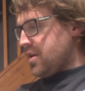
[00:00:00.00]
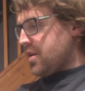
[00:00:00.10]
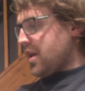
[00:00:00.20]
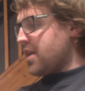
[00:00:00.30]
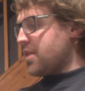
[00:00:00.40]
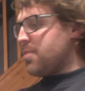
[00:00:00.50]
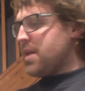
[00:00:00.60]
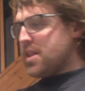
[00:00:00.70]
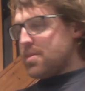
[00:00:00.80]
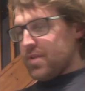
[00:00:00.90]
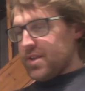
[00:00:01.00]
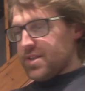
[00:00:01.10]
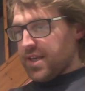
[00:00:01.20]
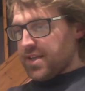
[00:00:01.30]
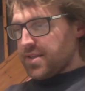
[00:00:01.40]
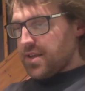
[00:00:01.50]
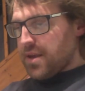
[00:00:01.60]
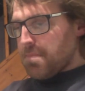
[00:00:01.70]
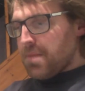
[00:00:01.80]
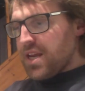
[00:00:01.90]
Okay, the Pea and the Princess.
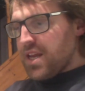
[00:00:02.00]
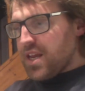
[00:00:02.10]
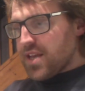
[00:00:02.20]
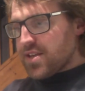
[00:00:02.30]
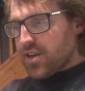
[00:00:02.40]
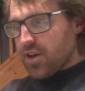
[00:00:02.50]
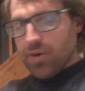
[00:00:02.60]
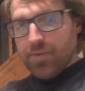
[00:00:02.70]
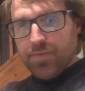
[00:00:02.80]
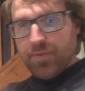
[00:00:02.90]
Many years ago,